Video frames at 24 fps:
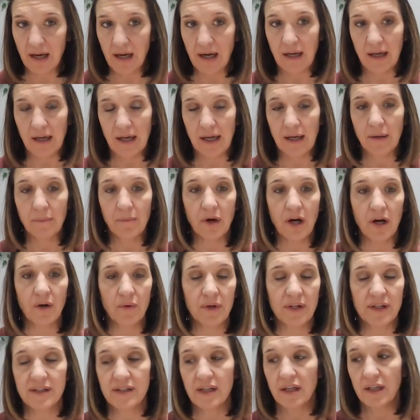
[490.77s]
I, am
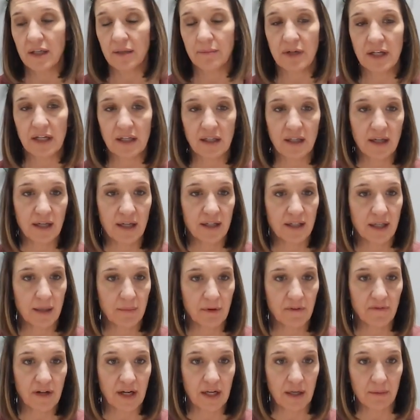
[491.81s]
always telling my clients I'm
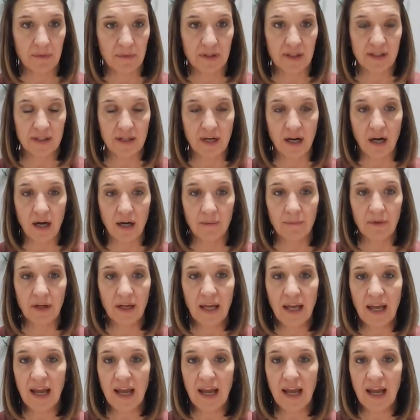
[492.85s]
a vitamin snob,